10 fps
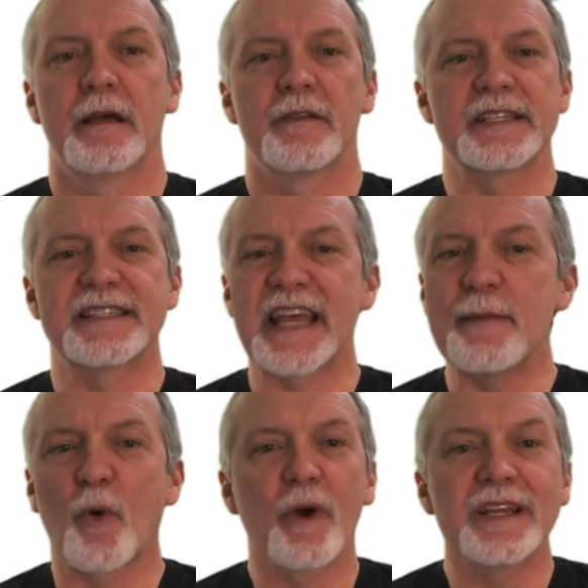The
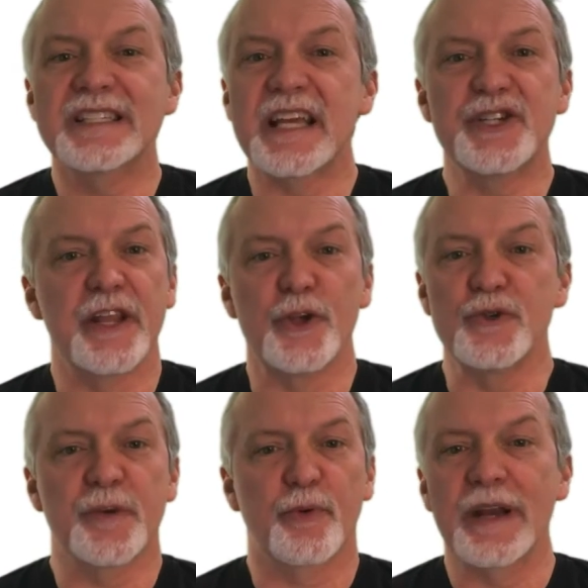same organization that
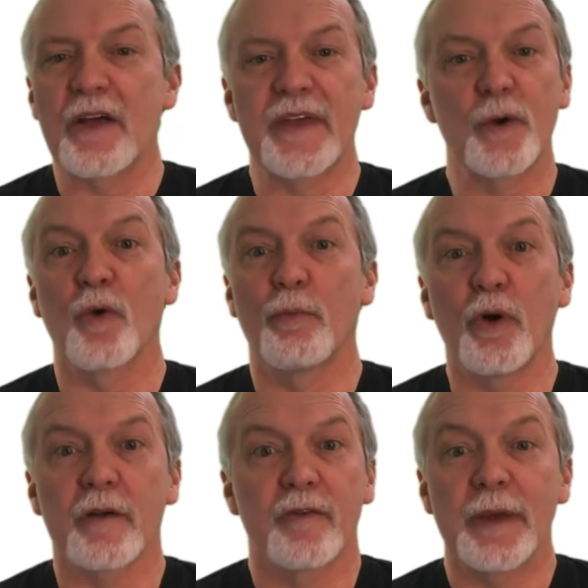used to print out that old
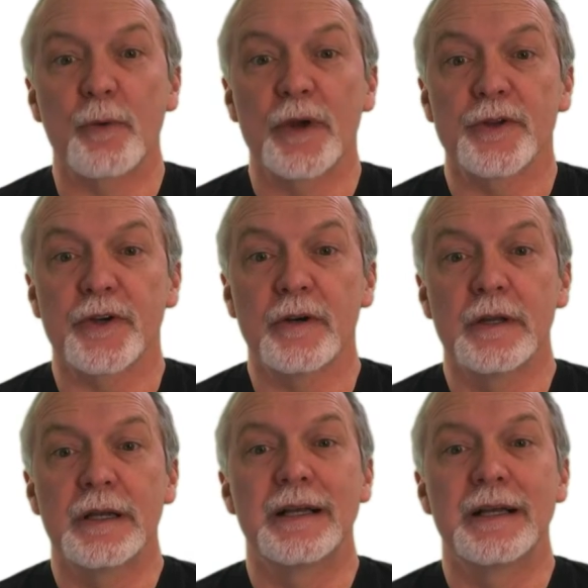book for my realtor,